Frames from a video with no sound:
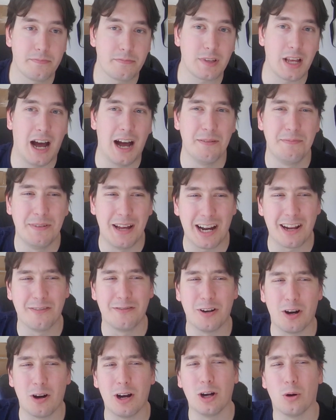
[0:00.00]
I'm not a
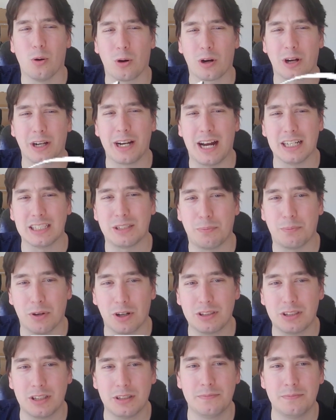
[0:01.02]
very organized
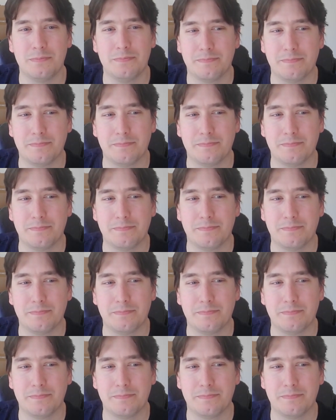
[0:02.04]
person.